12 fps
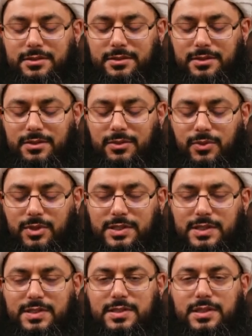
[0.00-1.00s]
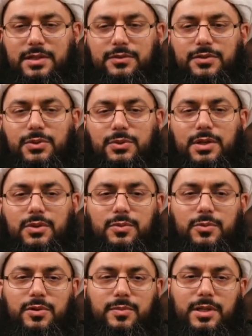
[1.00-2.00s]
Allah will have mercy
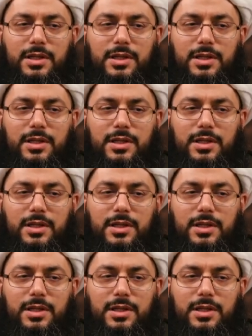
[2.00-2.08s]
upon them